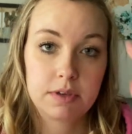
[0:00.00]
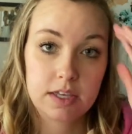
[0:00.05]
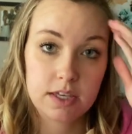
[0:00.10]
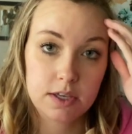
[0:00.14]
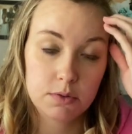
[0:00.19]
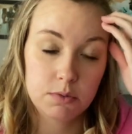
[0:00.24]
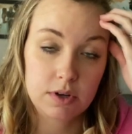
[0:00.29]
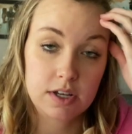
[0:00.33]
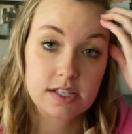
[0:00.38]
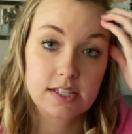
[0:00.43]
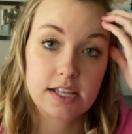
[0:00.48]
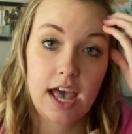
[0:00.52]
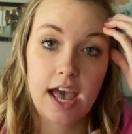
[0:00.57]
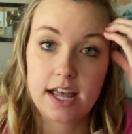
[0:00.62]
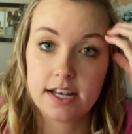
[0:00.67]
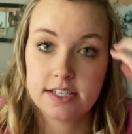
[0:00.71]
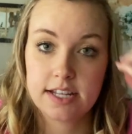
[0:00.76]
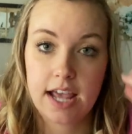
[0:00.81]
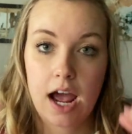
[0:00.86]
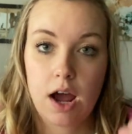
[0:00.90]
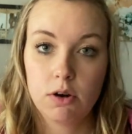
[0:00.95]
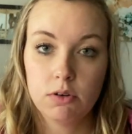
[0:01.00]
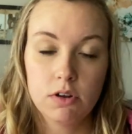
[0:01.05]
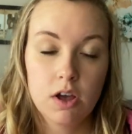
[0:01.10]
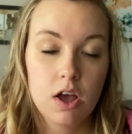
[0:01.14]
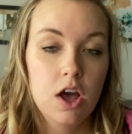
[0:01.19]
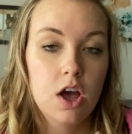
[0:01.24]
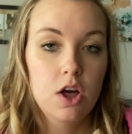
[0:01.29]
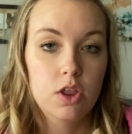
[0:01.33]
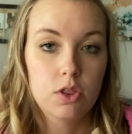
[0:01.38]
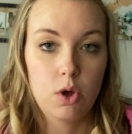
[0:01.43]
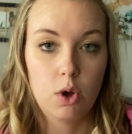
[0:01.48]
he was head down
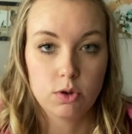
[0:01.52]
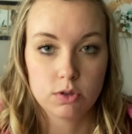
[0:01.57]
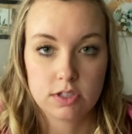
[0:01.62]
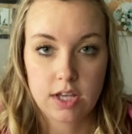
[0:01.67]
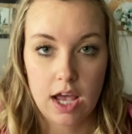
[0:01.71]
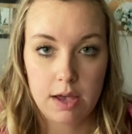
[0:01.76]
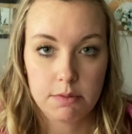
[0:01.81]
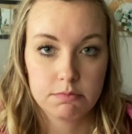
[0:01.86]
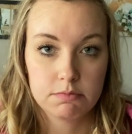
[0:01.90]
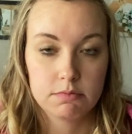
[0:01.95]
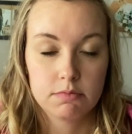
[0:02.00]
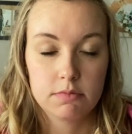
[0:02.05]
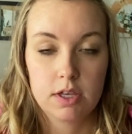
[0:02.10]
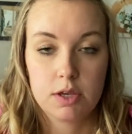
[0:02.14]
the whole time.